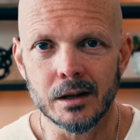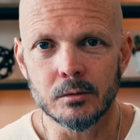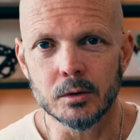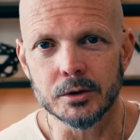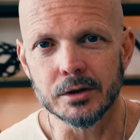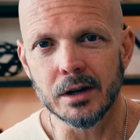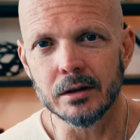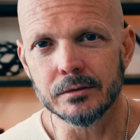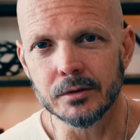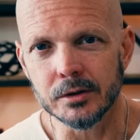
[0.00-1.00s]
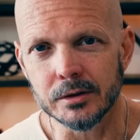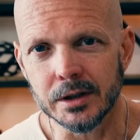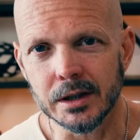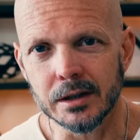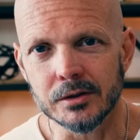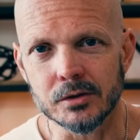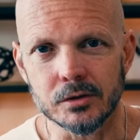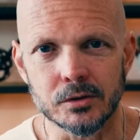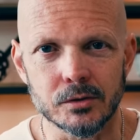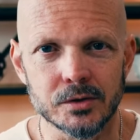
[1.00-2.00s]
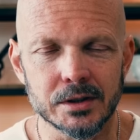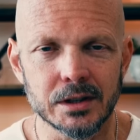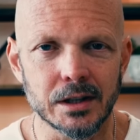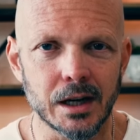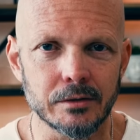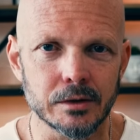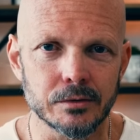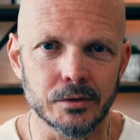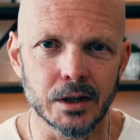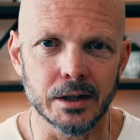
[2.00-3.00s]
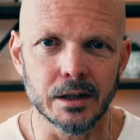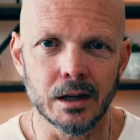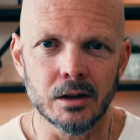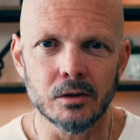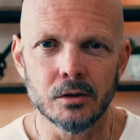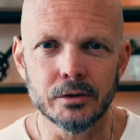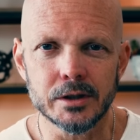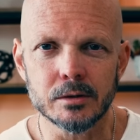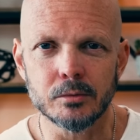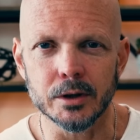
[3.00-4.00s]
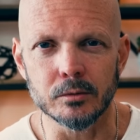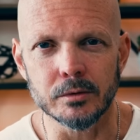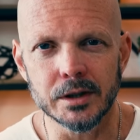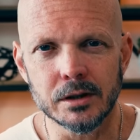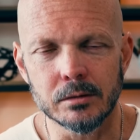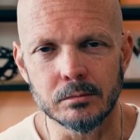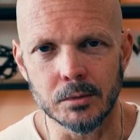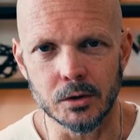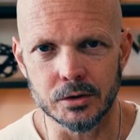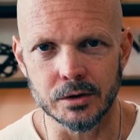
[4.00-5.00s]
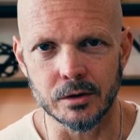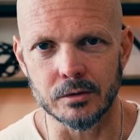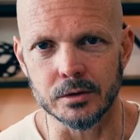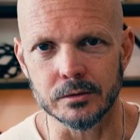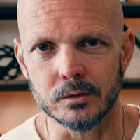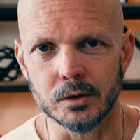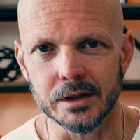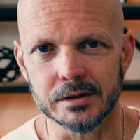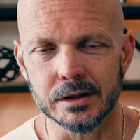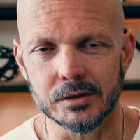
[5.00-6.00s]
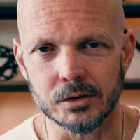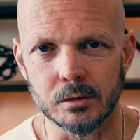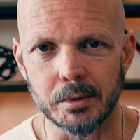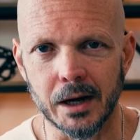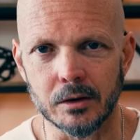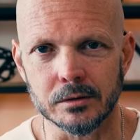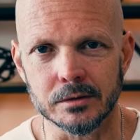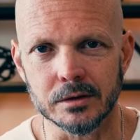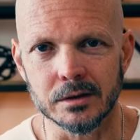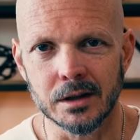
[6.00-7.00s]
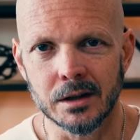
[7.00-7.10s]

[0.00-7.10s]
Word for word: But when you're out flirting and seducing and having fun, learning to bring real emotion through your voice is so powerful.